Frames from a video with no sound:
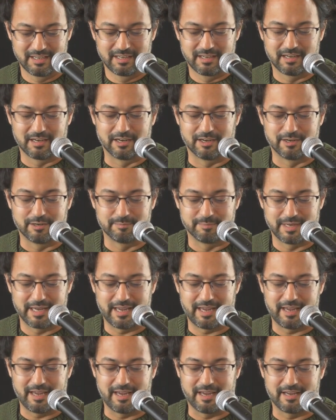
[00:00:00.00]

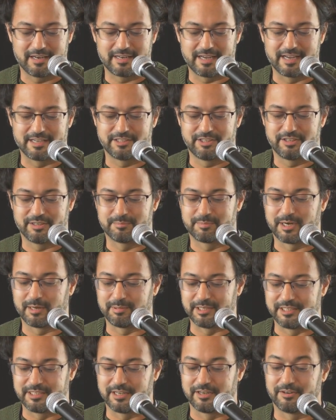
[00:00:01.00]
And as you can
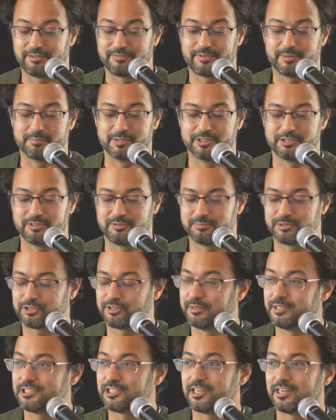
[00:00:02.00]
probably tell from the Zoom
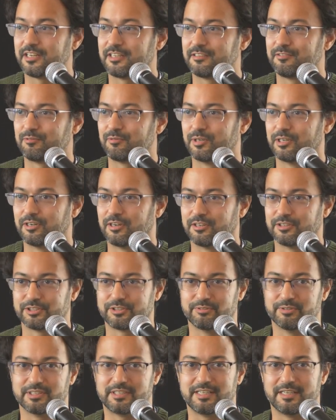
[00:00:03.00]
screenshot, we're
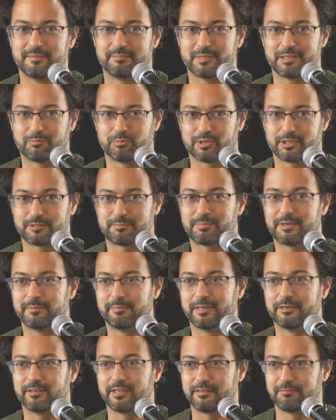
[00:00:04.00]
also a team that works
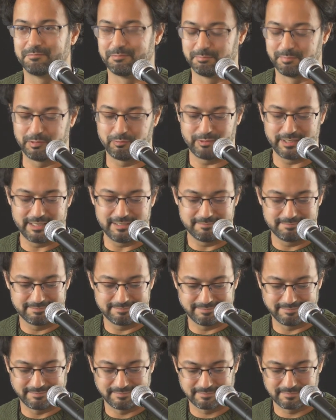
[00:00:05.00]
primarily remotely.
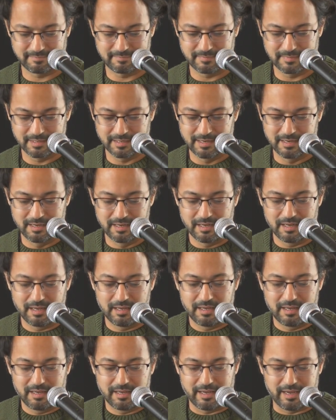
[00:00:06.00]

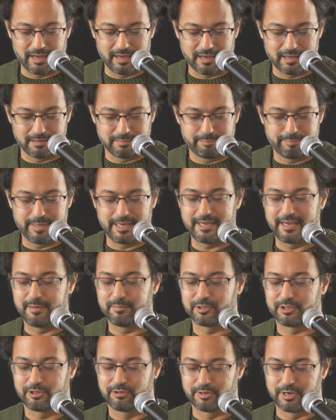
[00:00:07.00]
And being
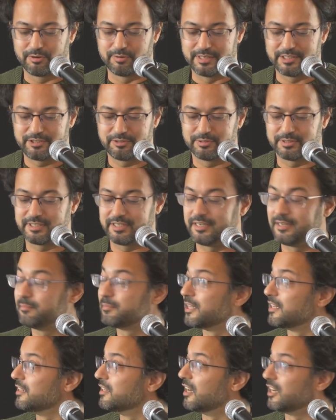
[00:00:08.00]
able to grow into a team
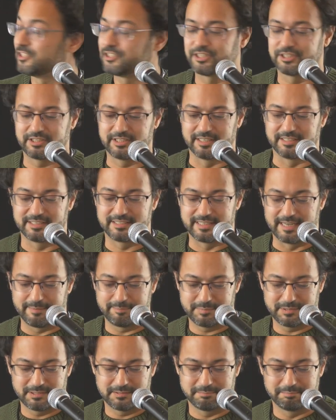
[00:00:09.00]
that not just
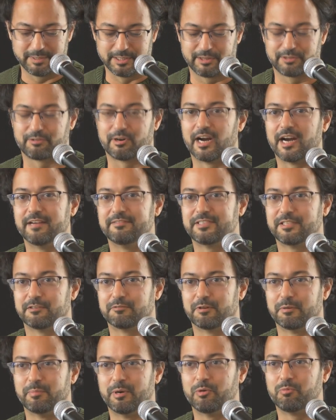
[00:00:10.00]
accepts, but thrives in a
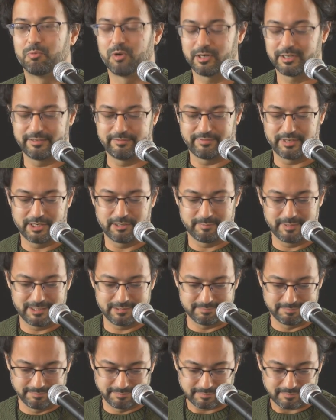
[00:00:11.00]
remote work environment,
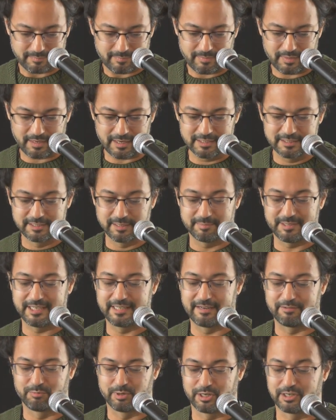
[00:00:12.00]
something
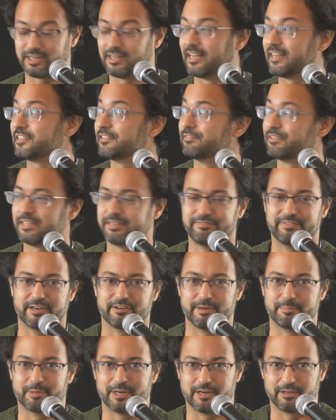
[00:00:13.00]
that we're collectively
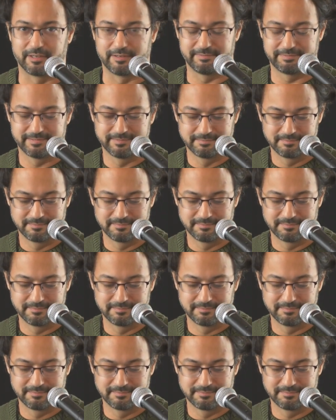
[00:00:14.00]
very proud of.